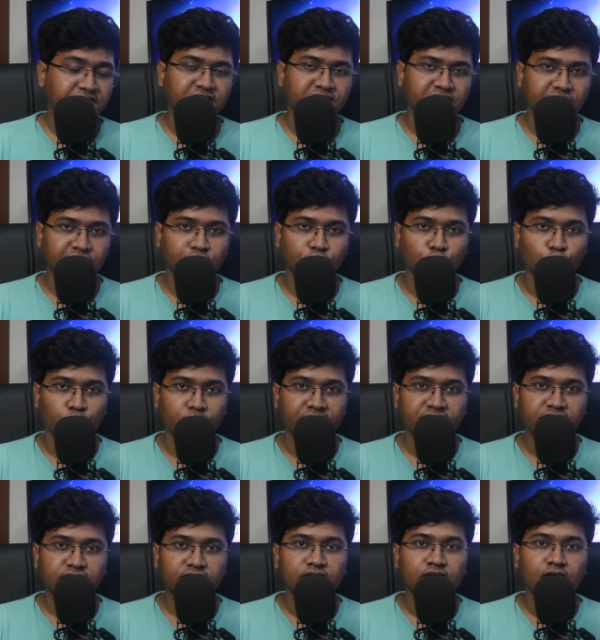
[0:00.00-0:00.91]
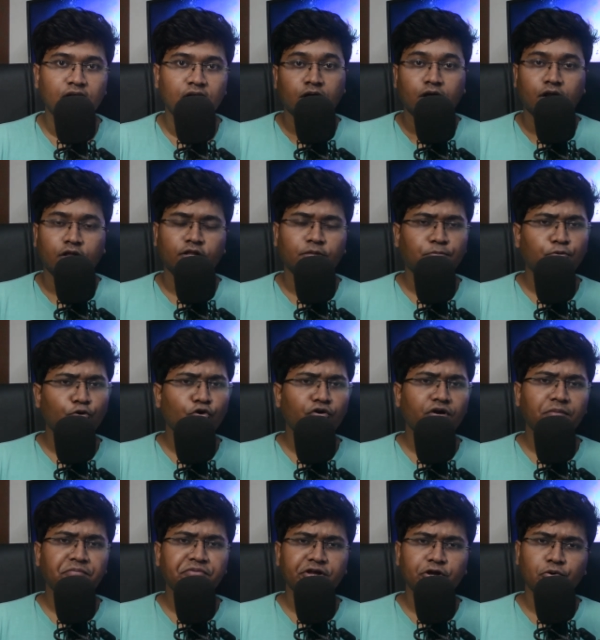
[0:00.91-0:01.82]
is in the US. Uh, the
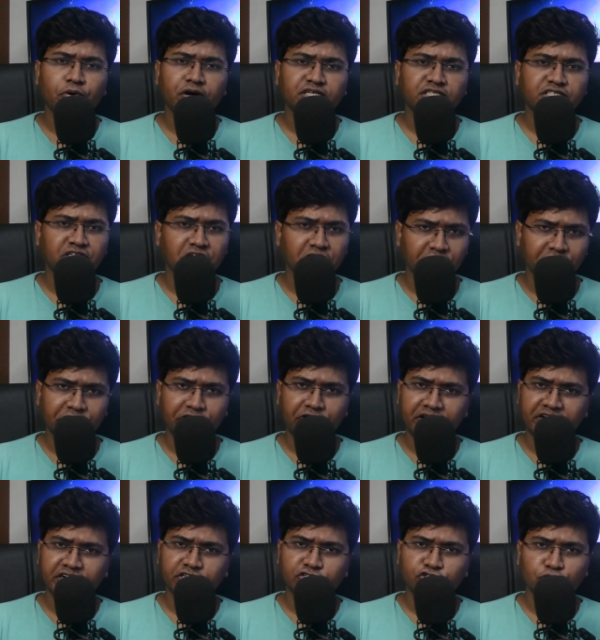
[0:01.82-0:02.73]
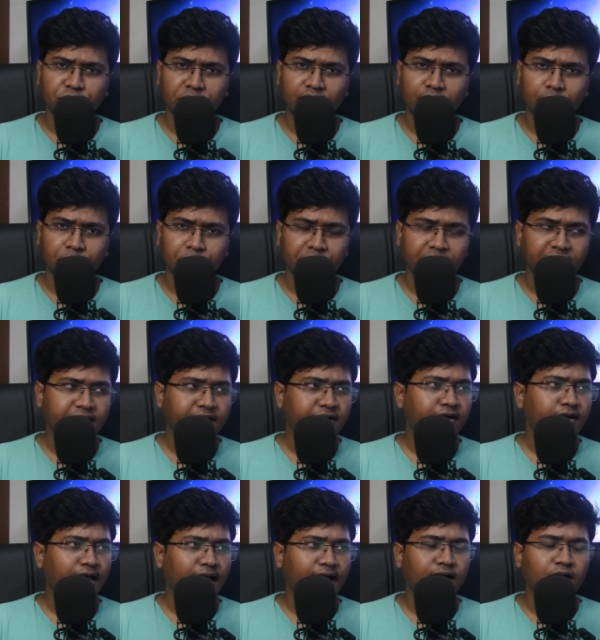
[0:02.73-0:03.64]
program requires 30 credits to be
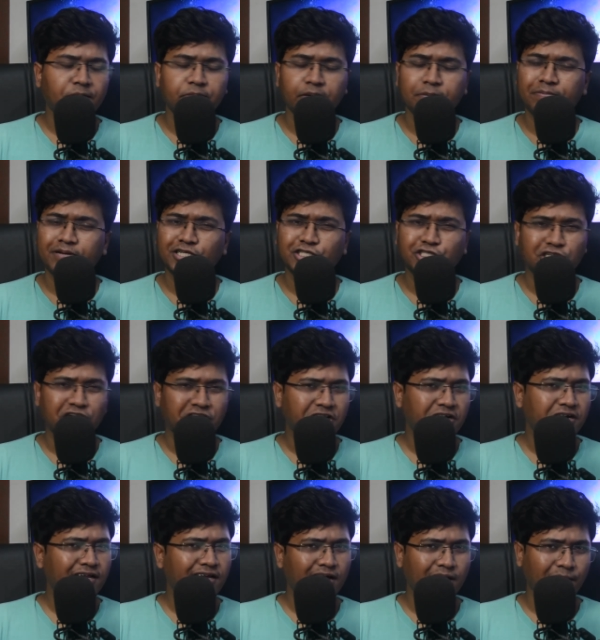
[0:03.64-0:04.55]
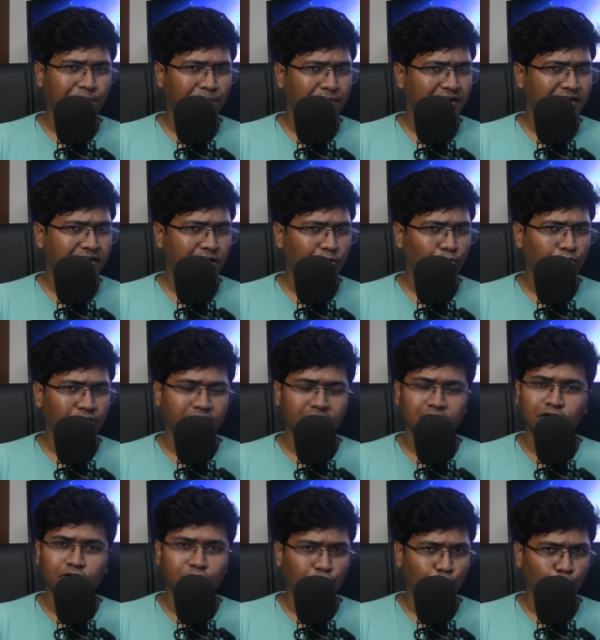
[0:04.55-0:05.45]
completed and people generally complete it
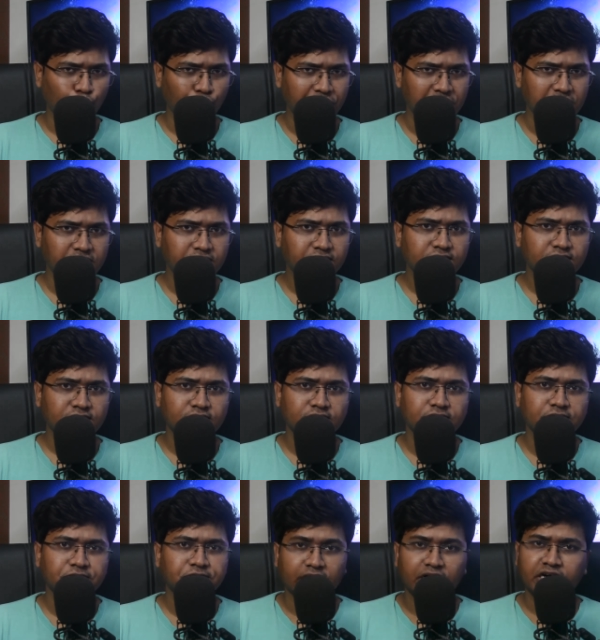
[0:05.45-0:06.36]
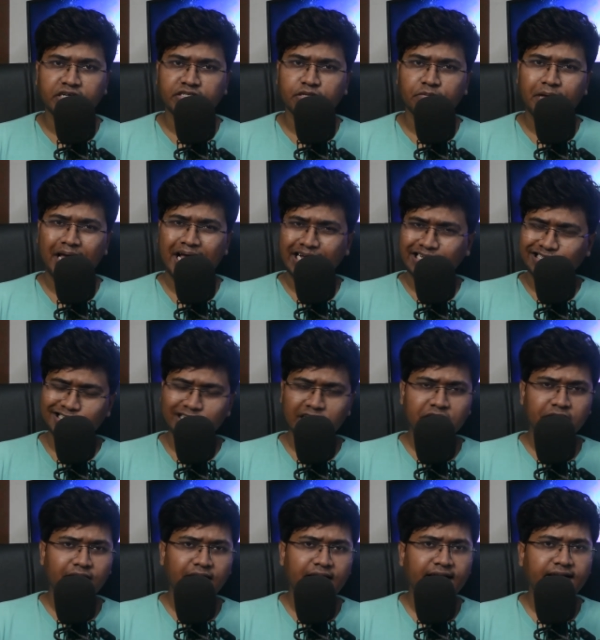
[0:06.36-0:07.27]
within 2 years. There are some
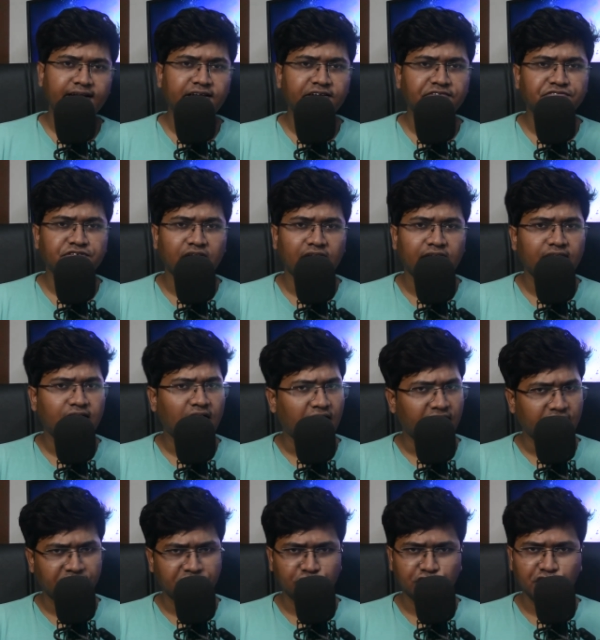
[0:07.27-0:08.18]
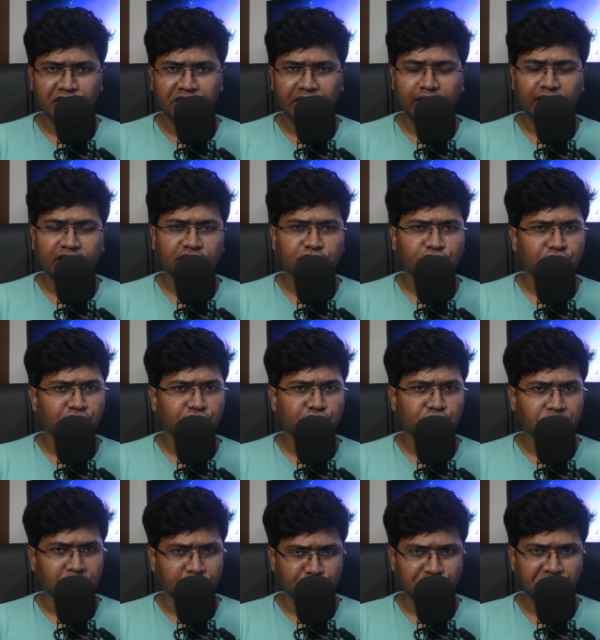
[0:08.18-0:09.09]
excellent electives like artificial
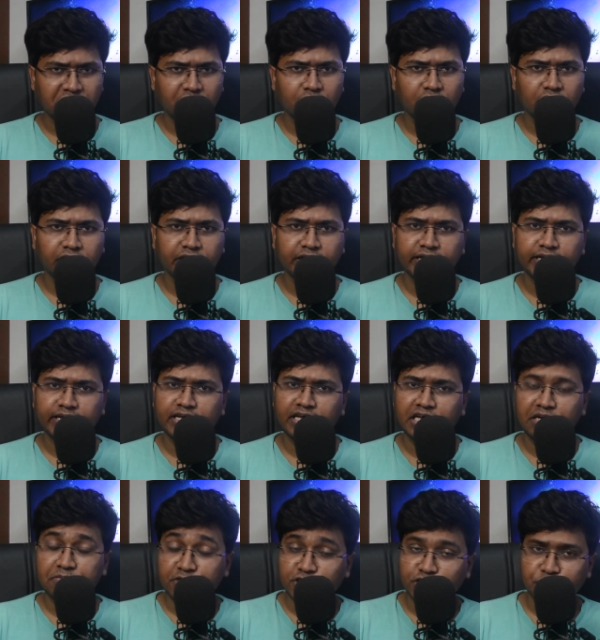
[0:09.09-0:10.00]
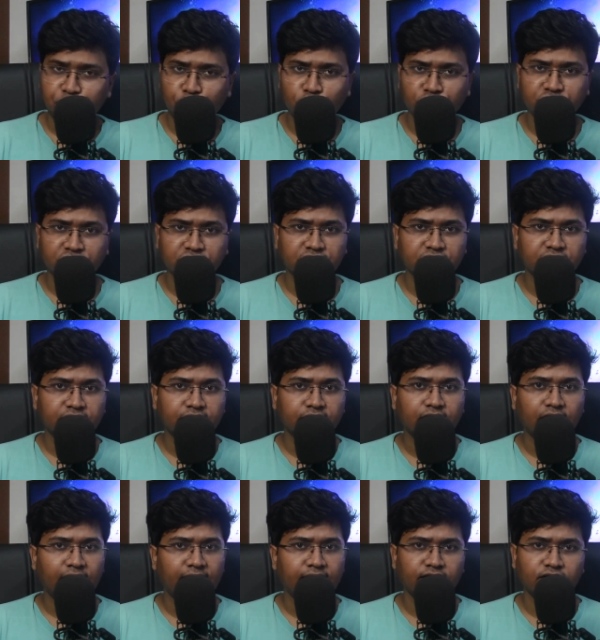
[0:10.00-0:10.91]
intelligence, machine learning, image
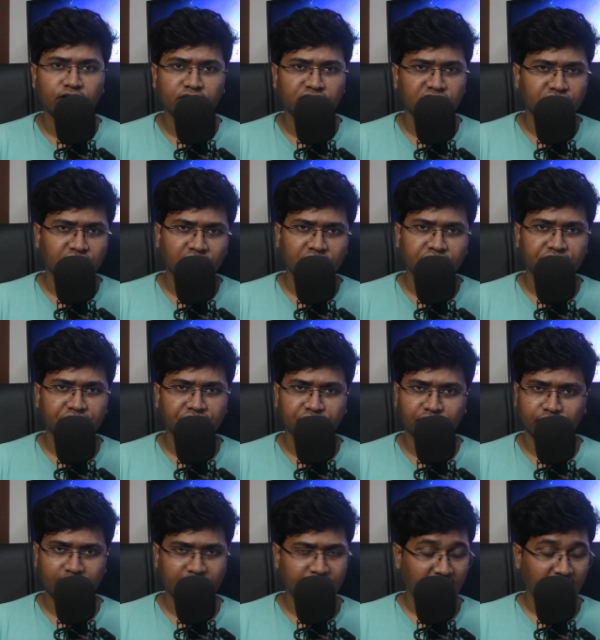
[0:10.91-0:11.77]
processing and stuff